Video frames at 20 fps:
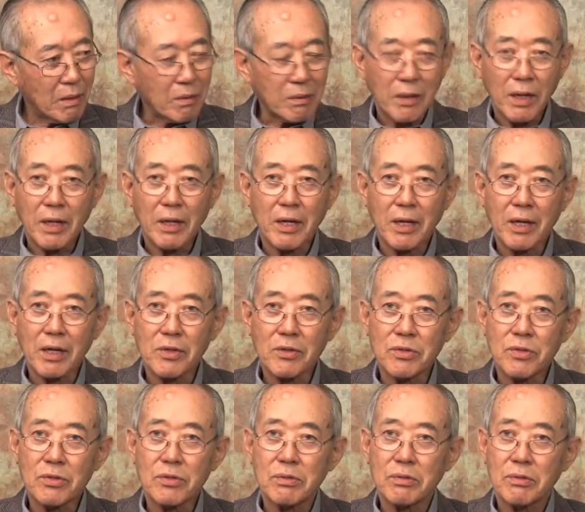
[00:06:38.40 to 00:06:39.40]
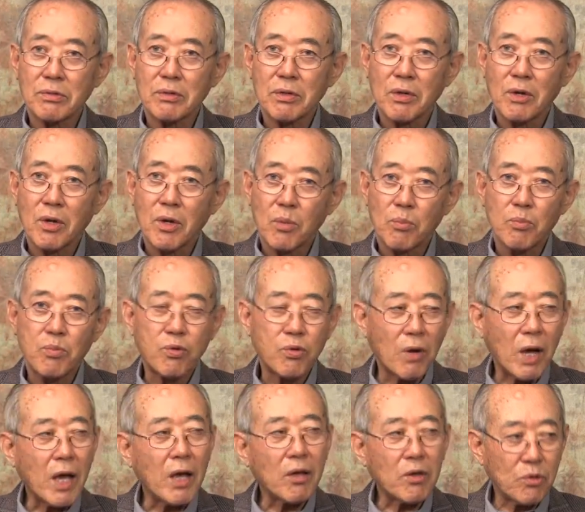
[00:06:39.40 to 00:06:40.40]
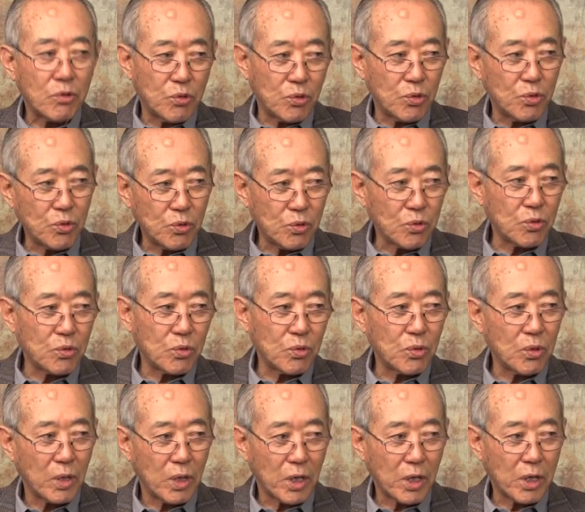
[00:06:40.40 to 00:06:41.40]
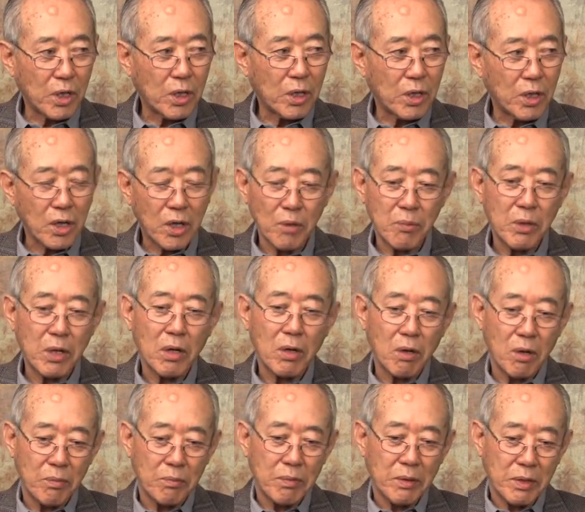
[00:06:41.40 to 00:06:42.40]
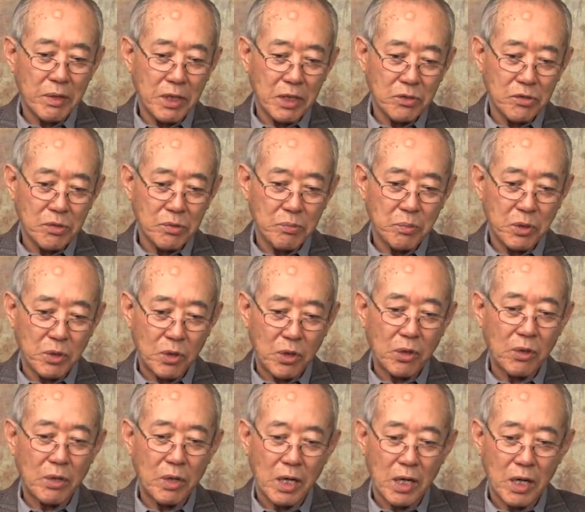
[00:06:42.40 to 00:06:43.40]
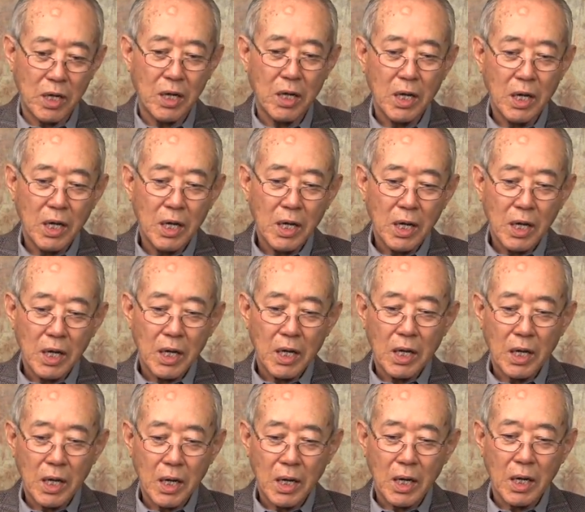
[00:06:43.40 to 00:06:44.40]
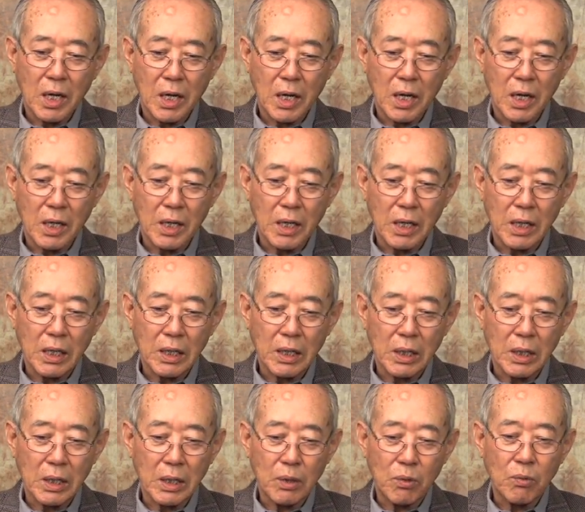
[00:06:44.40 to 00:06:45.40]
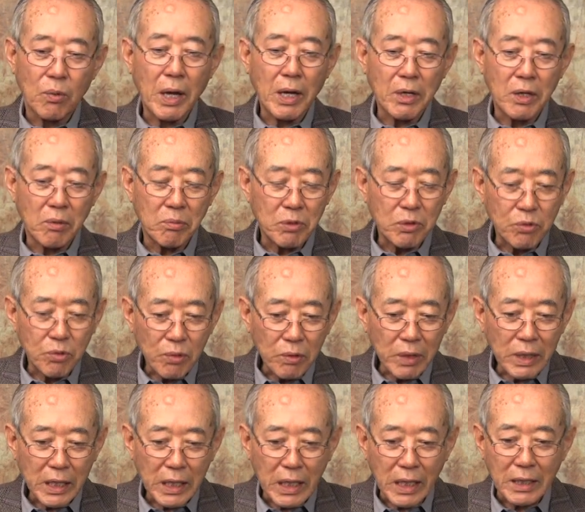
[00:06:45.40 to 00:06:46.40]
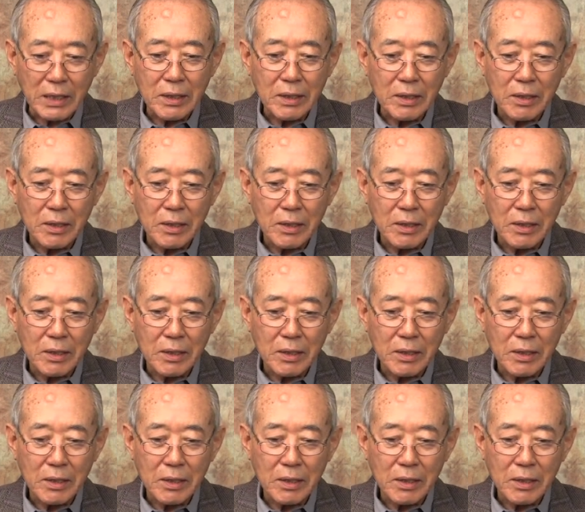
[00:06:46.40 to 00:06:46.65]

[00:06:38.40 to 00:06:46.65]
That is, prior to coming of this particular way of doing it,